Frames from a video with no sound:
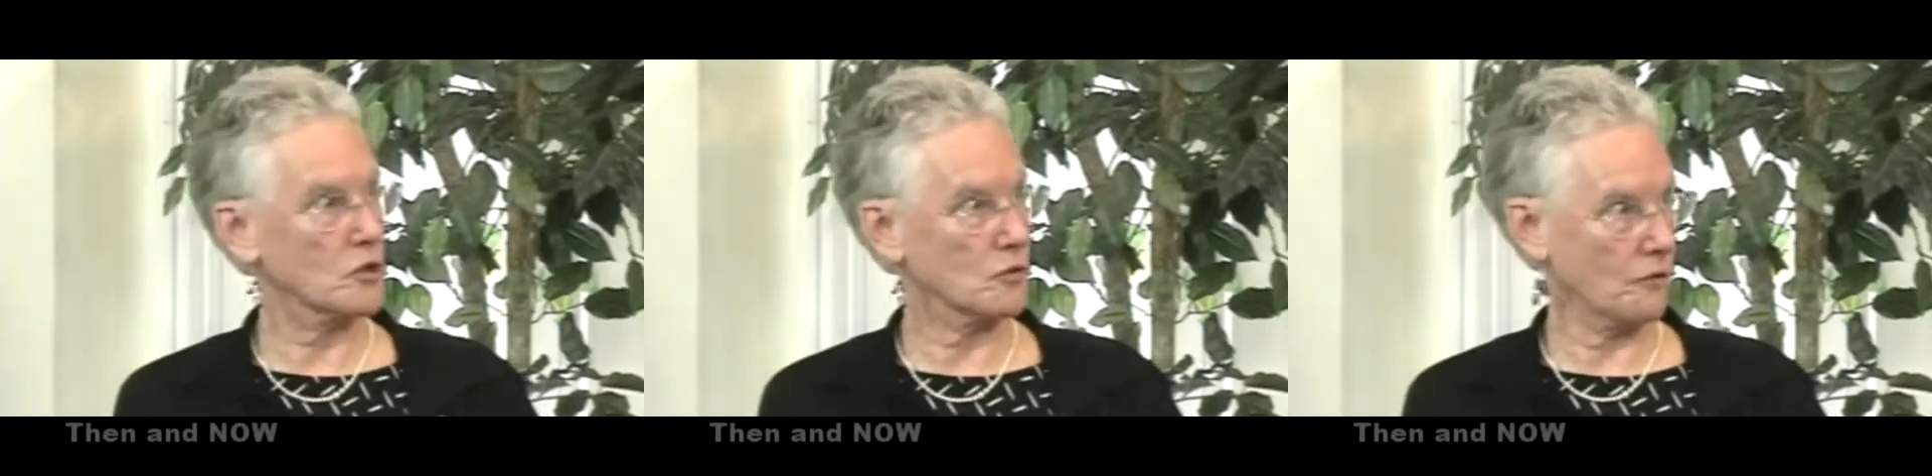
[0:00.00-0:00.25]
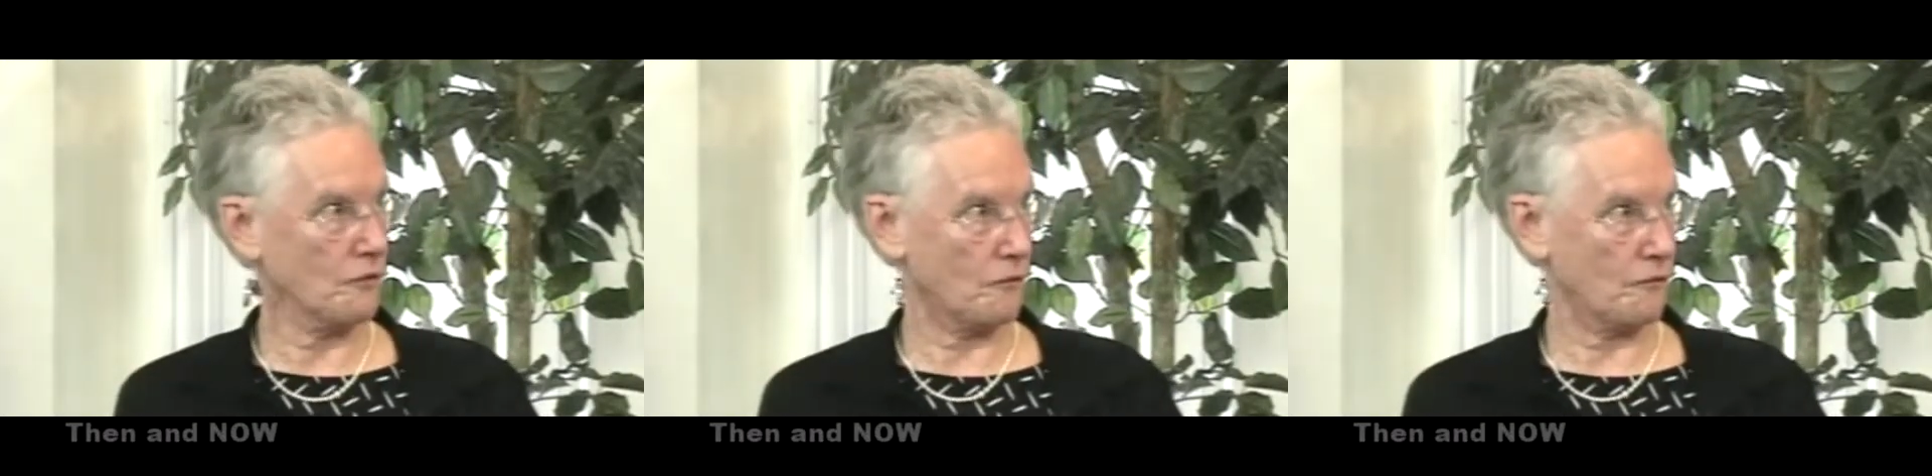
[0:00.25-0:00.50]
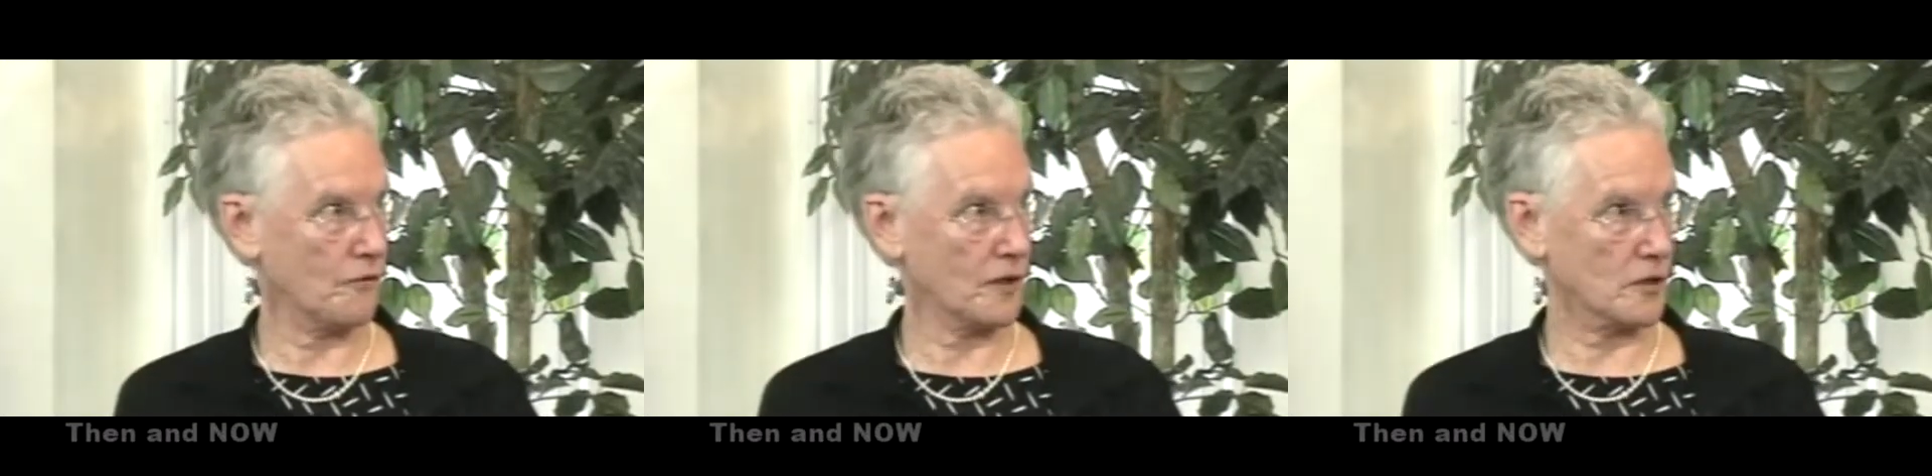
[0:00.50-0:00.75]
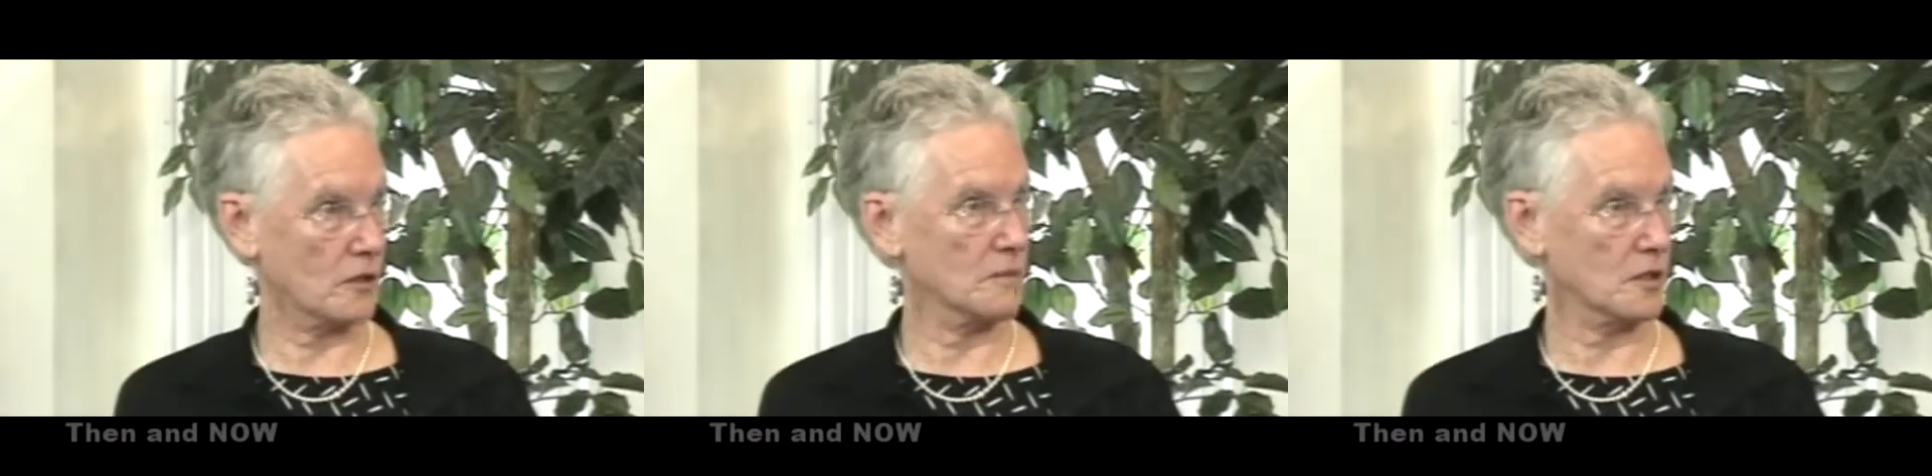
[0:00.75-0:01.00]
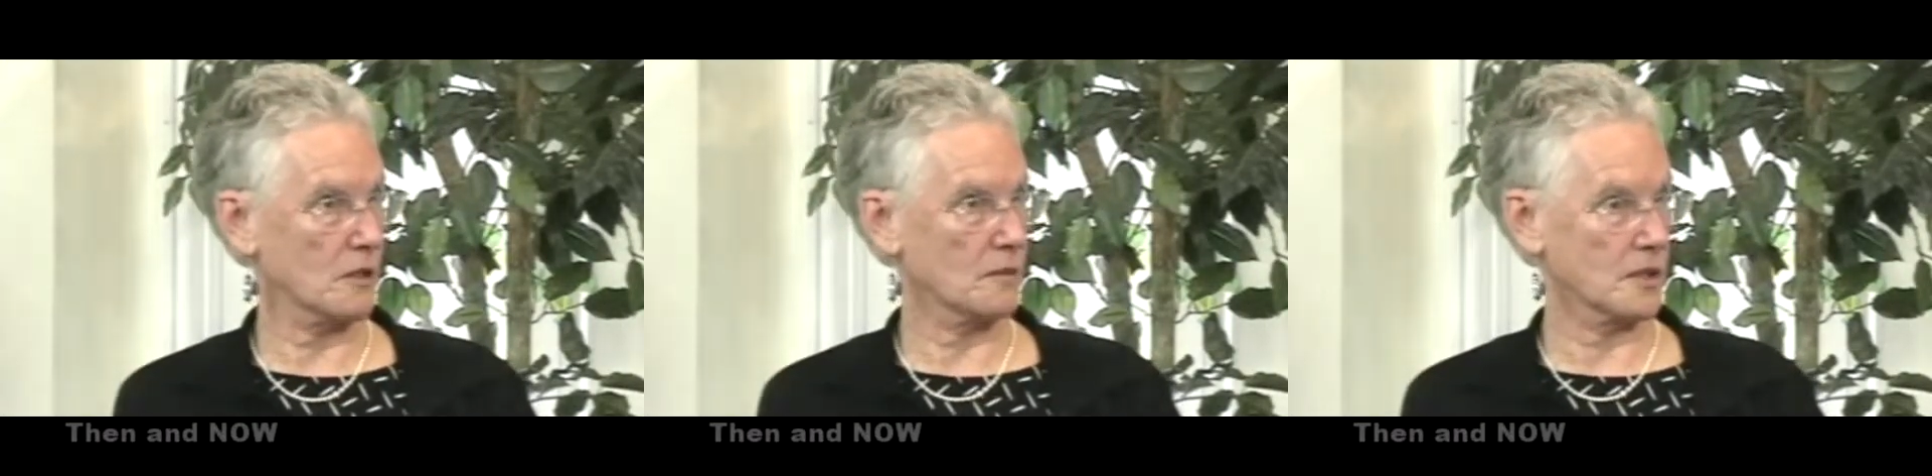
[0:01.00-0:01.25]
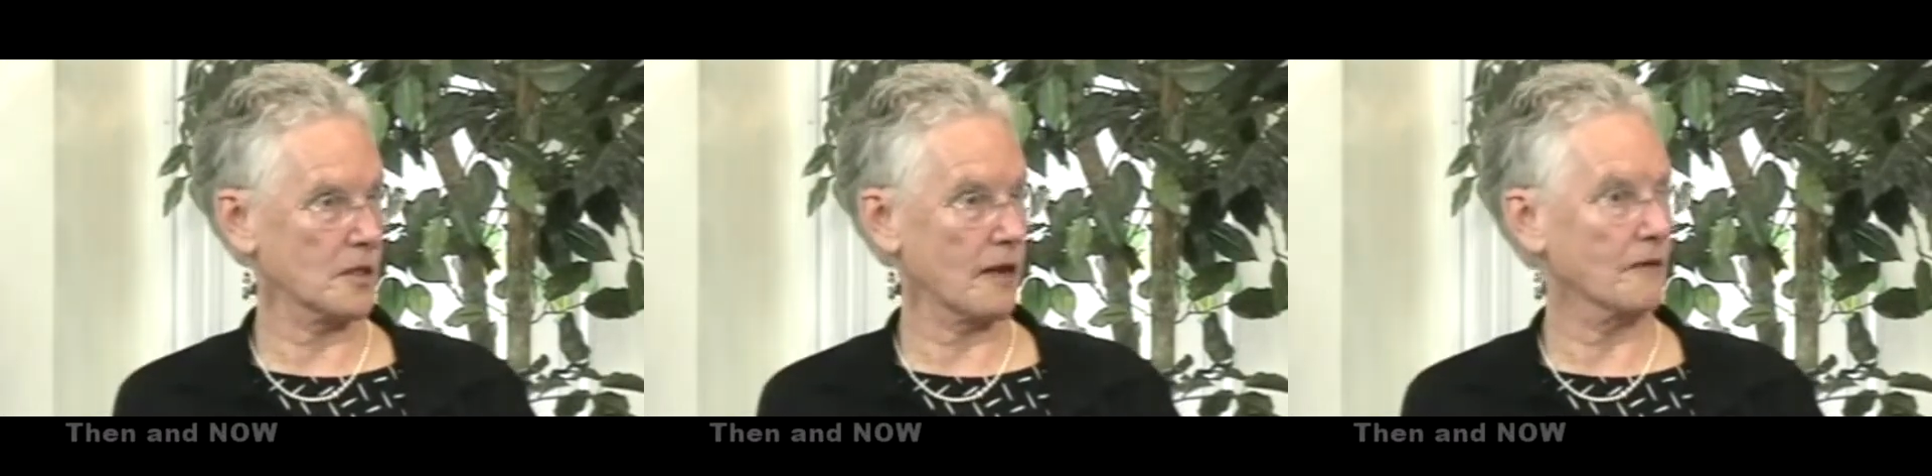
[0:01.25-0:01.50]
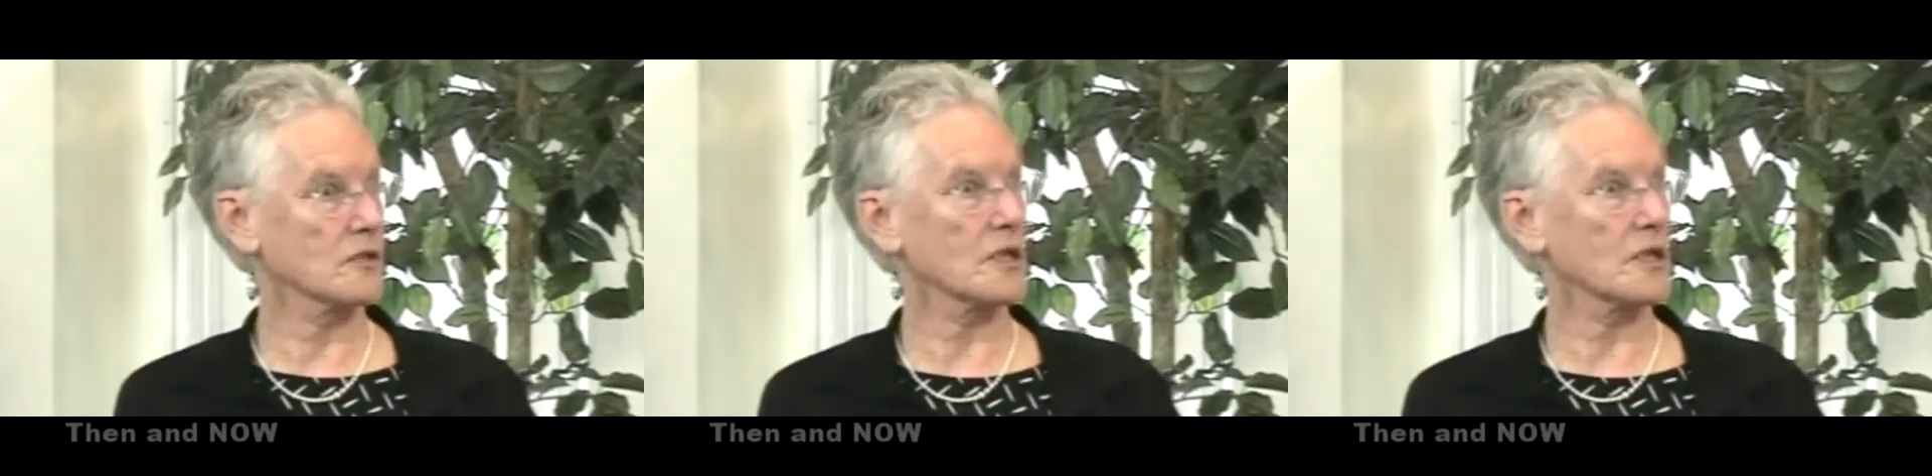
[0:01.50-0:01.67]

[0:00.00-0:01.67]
to victims themselves